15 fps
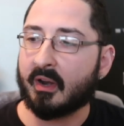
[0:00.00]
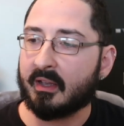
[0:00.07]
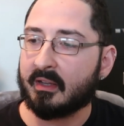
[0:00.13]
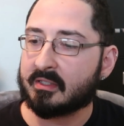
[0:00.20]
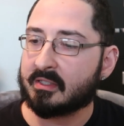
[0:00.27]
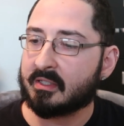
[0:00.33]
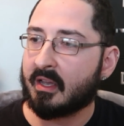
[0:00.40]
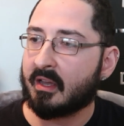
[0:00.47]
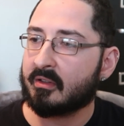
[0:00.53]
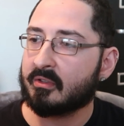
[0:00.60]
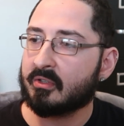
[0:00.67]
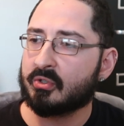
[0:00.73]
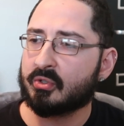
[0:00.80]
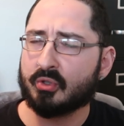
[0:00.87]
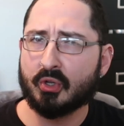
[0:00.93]
I actually got a
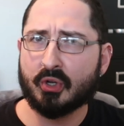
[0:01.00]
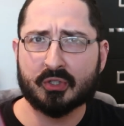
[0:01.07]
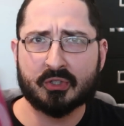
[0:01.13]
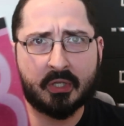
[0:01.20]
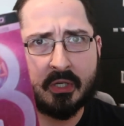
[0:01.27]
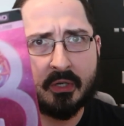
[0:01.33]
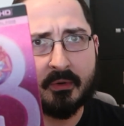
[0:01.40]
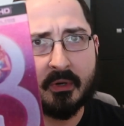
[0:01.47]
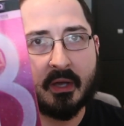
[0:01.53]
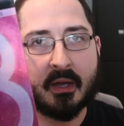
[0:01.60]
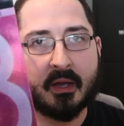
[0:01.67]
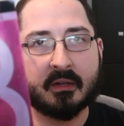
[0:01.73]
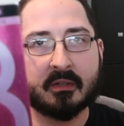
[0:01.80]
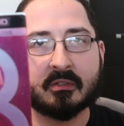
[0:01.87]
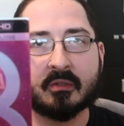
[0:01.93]
little
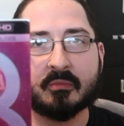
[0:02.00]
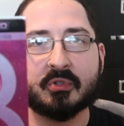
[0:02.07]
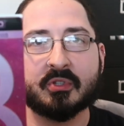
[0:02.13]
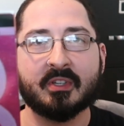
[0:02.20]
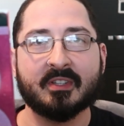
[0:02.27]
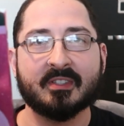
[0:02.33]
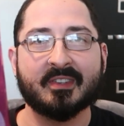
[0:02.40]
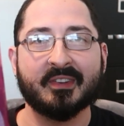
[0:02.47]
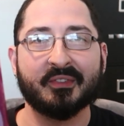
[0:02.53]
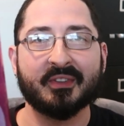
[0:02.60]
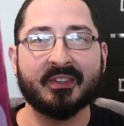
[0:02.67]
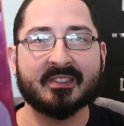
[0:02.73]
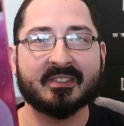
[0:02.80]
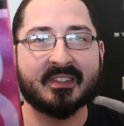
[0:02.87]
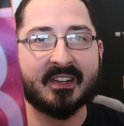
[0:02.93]
teary-eyed in some scenes of
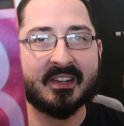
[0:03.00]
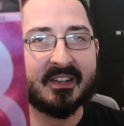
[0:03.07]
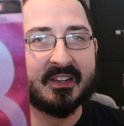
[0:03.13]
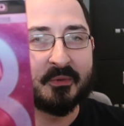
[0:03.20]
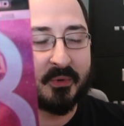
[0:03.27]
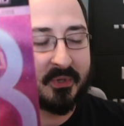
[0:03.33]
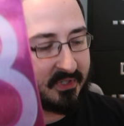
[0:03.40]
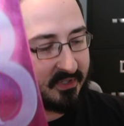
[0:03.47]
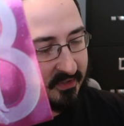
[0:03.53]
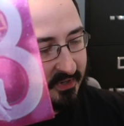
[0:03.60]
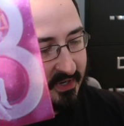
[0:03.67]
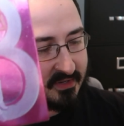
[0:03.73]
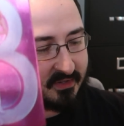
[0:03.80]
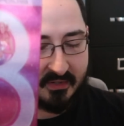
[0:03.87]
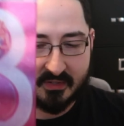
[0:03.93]
this, which is
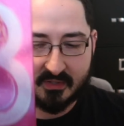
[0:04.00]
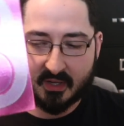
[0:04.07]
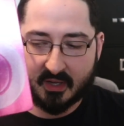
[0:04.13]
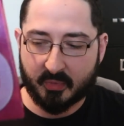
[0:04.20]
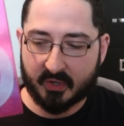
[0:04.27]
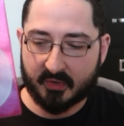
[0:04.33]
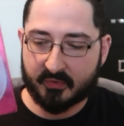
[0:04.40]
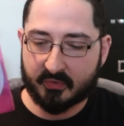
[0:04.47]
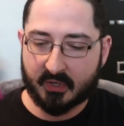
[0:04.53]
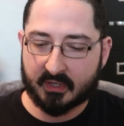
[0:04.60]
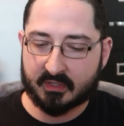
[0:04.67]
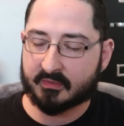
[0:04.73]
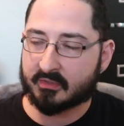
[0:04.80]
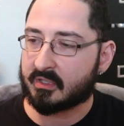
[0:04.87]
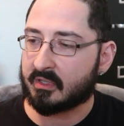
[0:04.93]
crazy to say. But if you
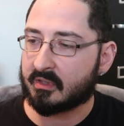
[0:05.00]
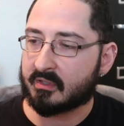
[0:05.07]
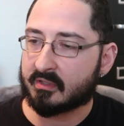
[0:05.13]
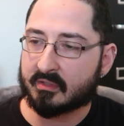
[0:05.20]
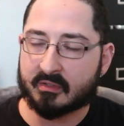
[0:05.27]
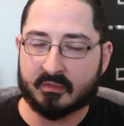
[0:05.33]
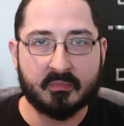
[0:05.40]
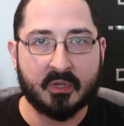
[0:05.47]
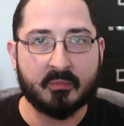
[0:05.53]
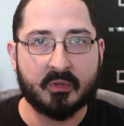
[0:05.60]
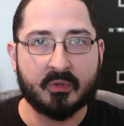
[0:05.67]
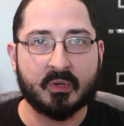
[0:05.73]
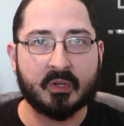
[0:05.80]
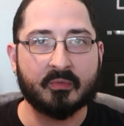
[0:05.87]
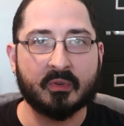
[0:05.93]
guys have seen this,
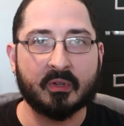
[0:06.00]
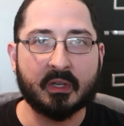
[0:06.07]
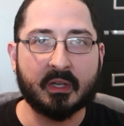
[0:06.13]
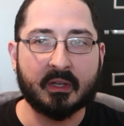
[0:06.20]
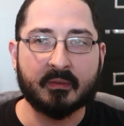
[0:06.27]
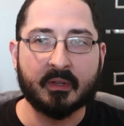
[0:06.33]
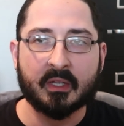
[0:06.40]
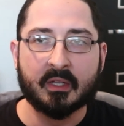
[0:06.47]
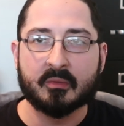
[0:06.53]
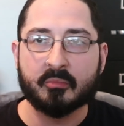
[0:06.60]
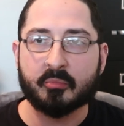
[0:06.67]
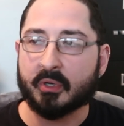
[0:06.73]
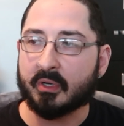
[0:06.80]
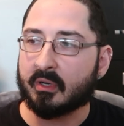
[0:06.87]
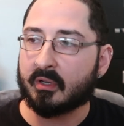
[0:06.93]
maybe you can relate.
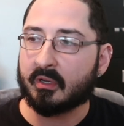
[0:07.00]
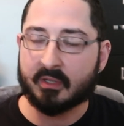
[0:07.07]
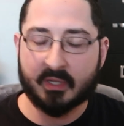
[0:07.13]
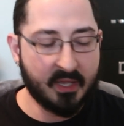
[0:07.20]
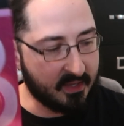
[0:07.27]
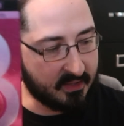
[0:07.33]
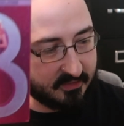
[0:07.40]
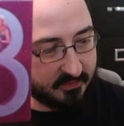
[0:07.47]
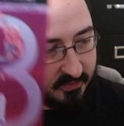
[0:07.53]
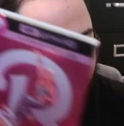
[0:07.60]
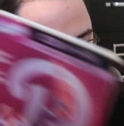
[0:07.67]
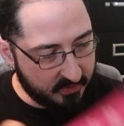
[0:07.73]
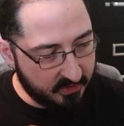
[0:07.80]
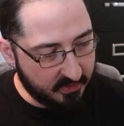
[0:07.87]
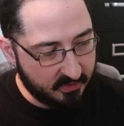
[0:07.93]
But yeah, this
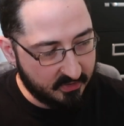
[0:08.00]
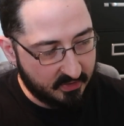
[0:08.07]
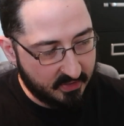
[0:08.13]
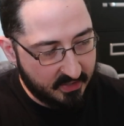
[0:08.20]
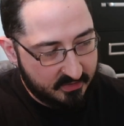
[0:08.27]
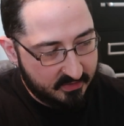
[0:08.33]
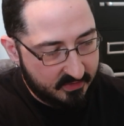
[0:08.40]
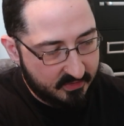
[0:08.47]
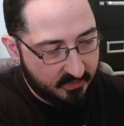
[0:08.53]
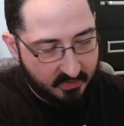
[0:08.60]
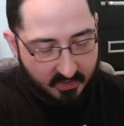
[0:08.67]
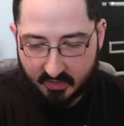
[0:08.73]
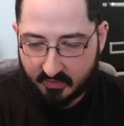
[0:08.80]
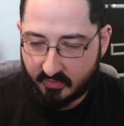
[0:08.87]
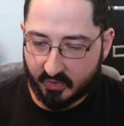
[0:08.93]
was really good, actually. So
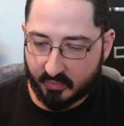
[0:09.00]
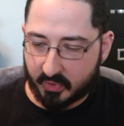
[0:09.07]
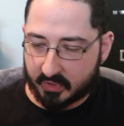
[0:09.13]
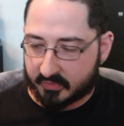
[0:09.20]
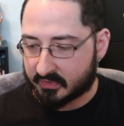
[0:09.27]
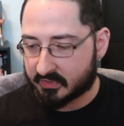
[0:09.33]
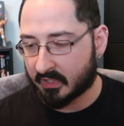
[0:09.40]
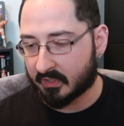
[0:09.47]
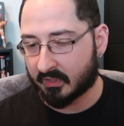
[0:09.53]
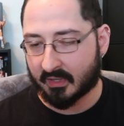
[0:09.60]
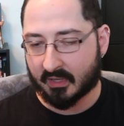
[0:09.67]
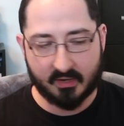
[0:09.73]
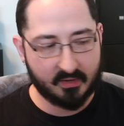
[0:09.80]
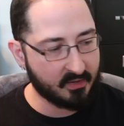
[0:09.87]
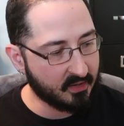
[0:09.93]
thank you very much for sending
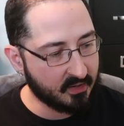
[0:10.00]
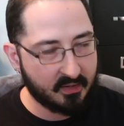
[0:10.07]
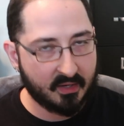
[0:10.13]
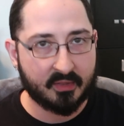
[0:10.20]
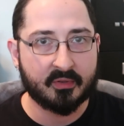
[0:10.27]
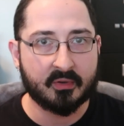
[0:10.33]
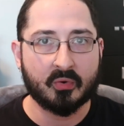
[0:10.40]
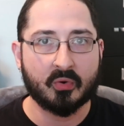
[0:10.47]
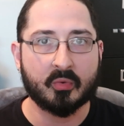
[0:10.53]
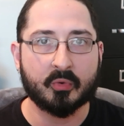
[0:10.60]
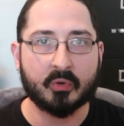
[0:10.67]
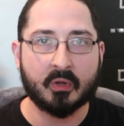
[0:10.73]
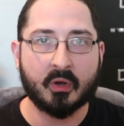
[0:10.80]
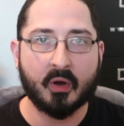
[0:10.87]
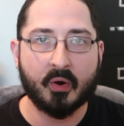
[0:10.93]
that. Not the
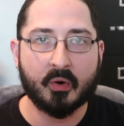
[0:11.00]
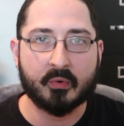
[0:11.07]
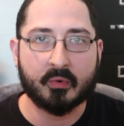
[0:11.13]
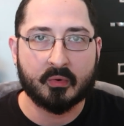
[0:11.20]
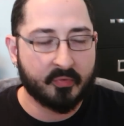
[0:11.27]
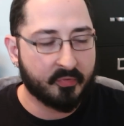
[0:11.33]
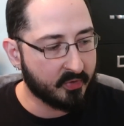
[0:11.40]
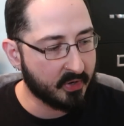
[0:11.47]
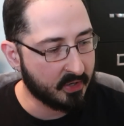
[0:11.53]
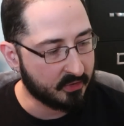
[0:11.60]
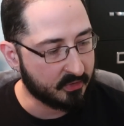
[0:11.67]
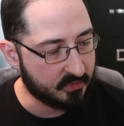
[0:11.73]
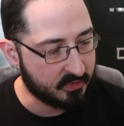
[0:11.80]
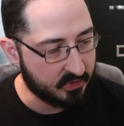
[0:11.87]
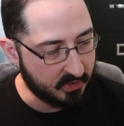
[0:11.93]
normal horror fare
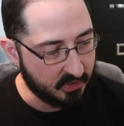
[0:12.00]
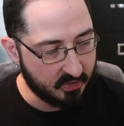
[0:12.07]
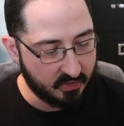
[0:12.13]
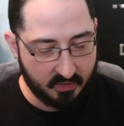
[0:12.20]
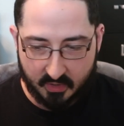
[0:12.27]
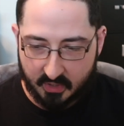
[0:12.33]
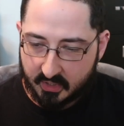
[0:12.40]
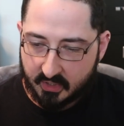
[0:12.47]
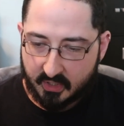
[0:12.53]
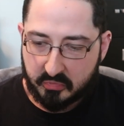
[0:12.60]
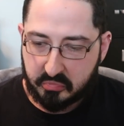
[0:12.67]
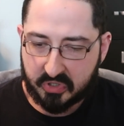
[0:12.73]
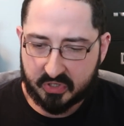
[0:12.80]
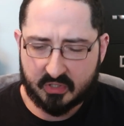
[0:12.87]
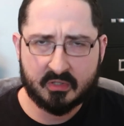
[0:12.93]
you see here,
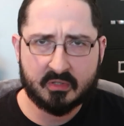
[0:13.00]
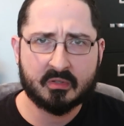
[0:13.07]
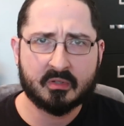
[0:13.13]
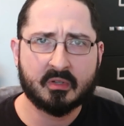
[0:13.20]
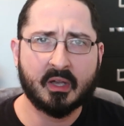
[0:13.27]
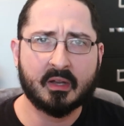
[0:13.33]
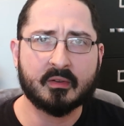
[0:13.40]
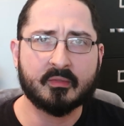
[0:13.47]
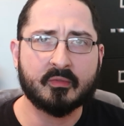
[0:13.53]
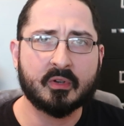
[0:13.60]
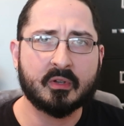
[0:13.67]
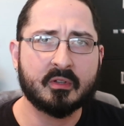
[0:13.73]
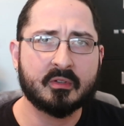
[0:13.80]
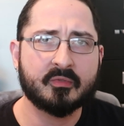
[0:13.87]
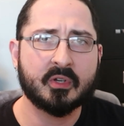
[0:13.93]
but this
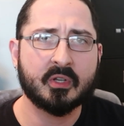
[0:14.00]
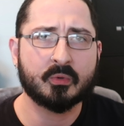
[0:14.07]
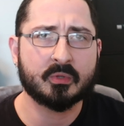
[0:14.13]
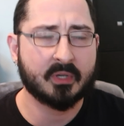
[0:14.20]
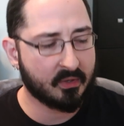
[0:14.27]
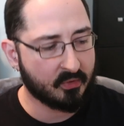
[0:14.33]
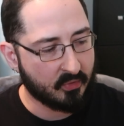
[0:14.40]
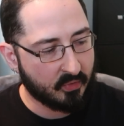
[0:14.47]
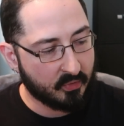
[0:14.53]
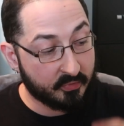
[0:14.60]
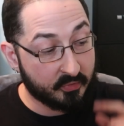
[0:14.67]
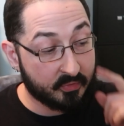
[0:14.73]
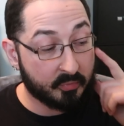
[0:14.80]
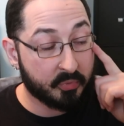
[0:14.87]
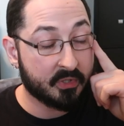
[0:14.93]
video was kind of all
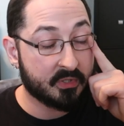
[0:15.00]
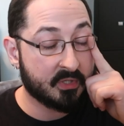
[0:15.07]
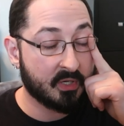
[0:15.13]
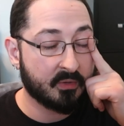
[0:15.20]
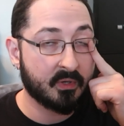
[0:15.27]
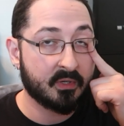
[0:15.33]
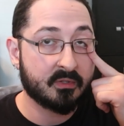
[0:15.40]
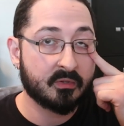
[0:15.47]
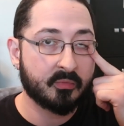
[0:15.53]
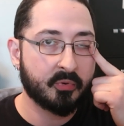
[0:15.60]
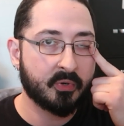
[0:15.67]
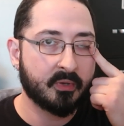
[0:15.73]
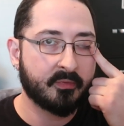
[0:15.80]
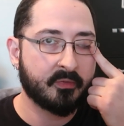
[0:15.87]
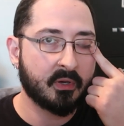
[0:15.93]
over the place anyway, so
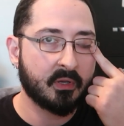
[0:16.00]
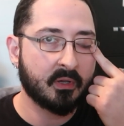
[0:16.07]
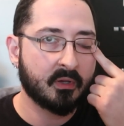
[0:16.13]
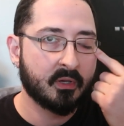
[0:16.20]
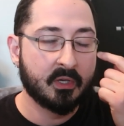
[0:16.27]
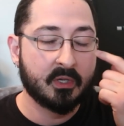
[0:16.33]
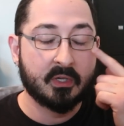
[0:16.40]
pretty fitting.